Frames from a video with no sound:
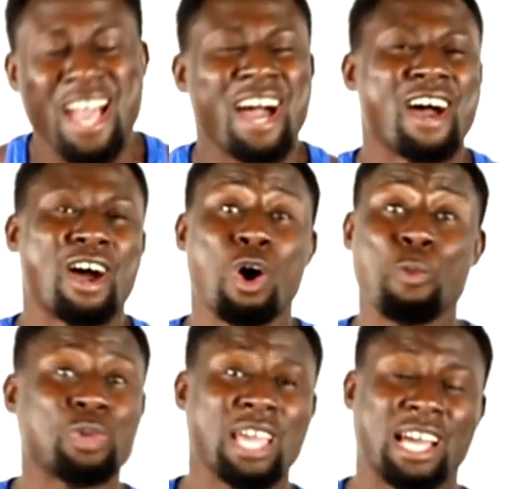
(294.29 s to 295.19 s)

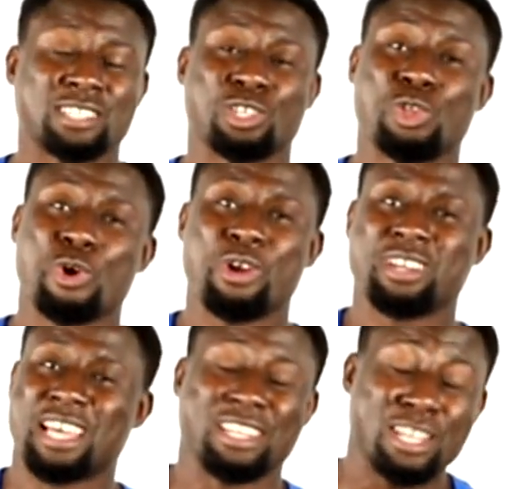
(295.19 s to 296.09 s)
Hope you guys learned
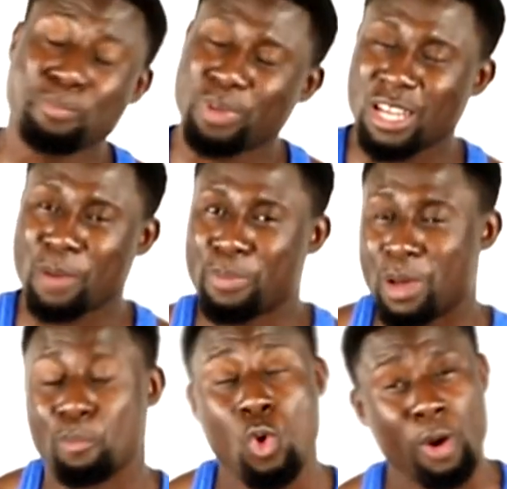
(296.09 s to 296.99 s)
a little bit
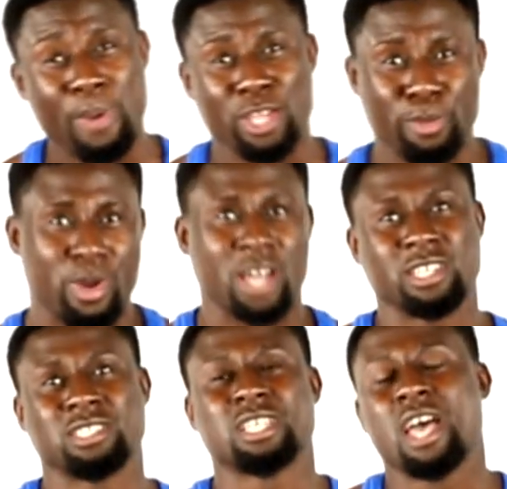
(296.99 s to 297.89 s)
more about your
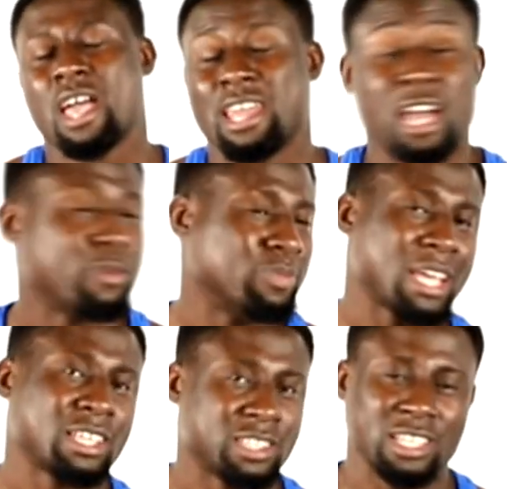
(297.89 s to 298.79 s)
bodies And
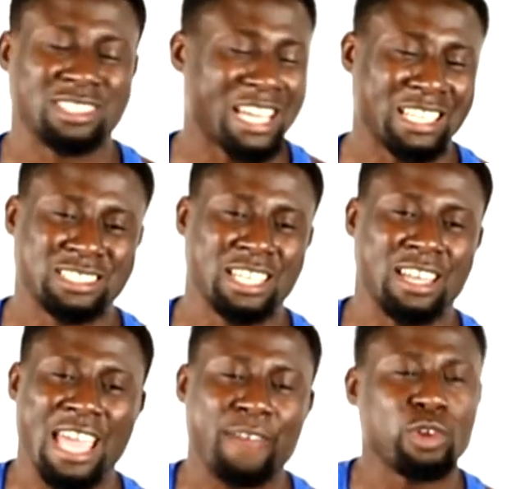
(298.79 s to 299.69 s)
like I said,
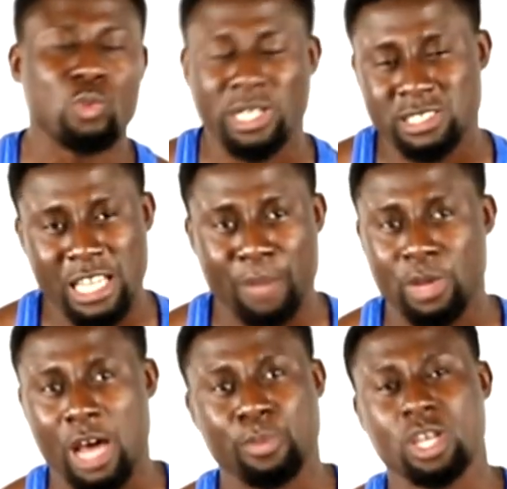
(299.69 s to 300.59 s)
every Wednesday
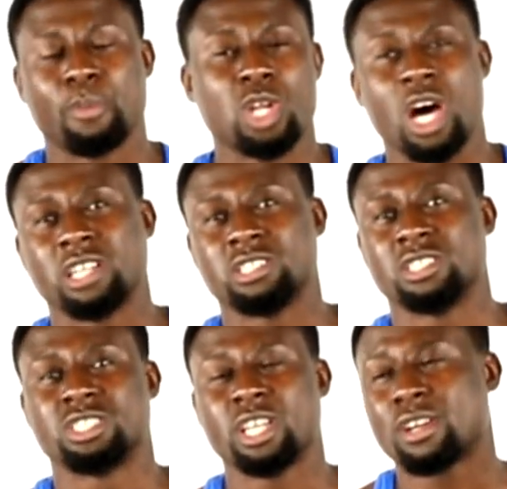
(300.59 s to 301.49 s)
I'll be coming on to
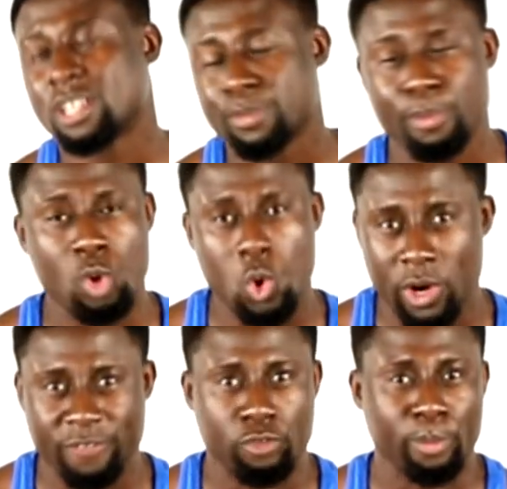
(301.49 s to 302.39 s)
share a little bit more
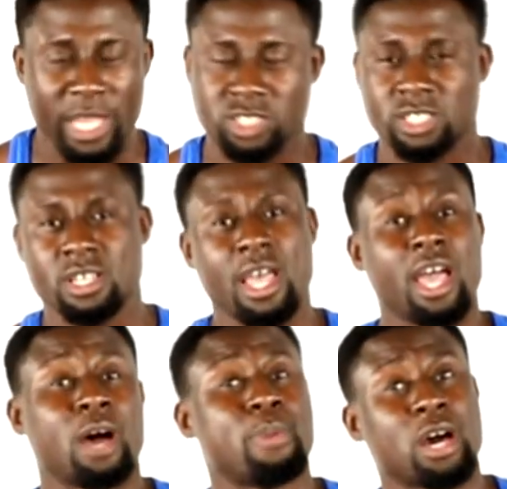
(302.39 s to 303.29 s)
information
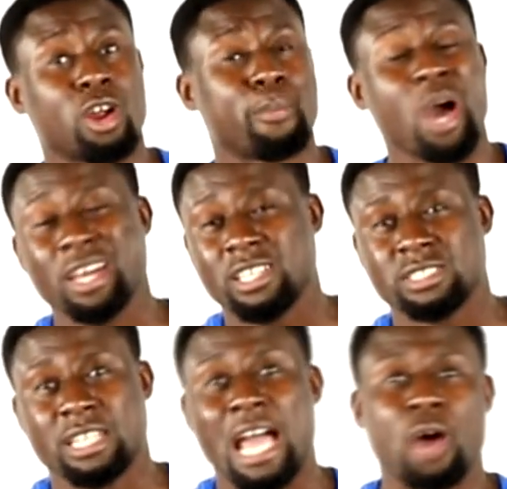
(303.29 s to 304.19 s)
about our bodies and how